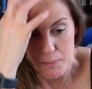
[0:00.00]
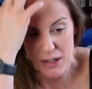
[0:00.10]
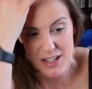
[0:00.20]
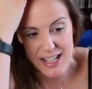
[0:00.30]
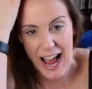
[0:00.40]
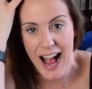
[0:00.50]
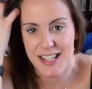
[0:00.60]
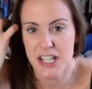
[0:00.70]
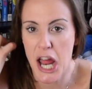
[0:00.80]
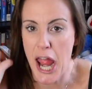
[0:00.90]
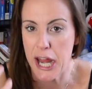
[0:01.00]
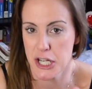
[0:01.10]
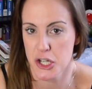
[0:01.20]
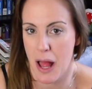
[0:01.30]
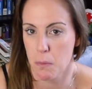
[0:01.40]
because it hasn't
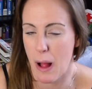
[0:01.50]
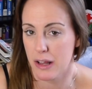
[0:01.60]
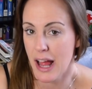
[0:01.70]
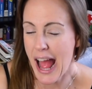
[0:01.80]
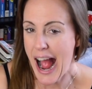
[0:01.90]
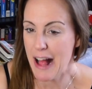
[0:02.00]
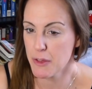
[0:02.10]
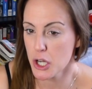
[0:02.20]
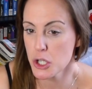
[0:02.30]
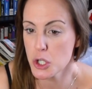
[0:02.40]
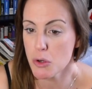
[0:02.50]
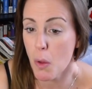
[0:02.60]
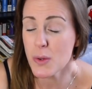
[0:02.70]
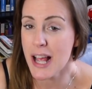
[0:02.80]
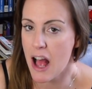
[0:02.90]
aged that well and the
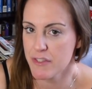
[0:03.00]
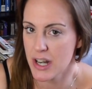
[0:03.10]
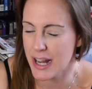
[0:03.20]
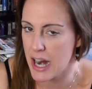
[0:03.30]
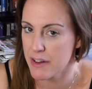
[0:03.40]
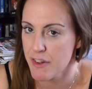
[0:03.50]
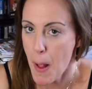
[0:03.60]
controls haven't kind of